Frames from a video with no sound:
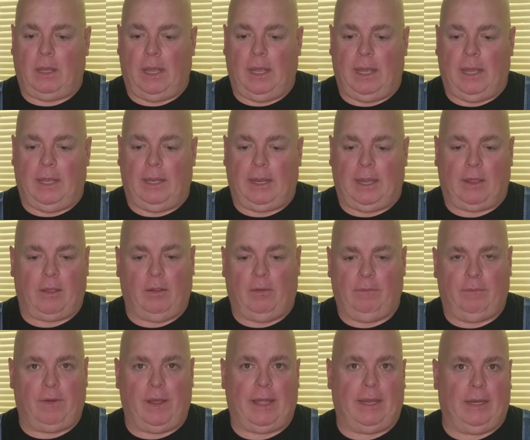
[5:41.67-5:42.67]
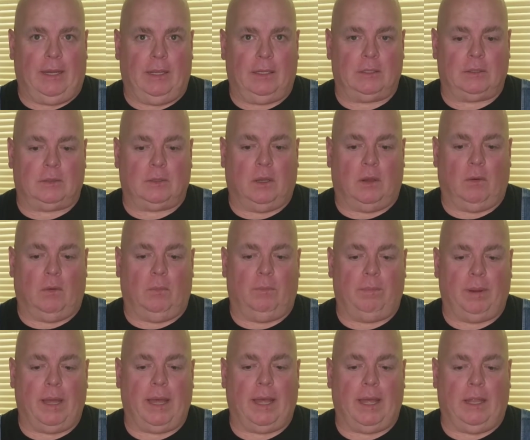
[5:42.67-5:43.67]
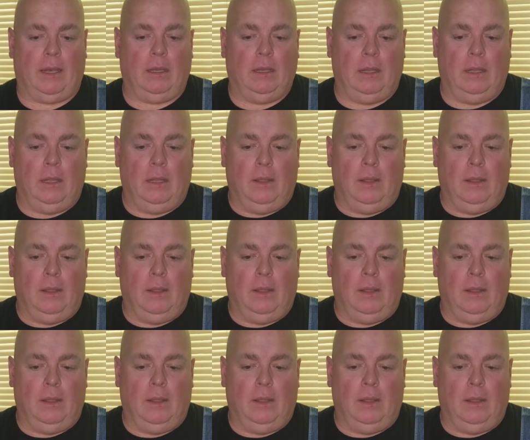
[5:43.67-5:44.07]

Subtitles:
and I couldn't find it. So, but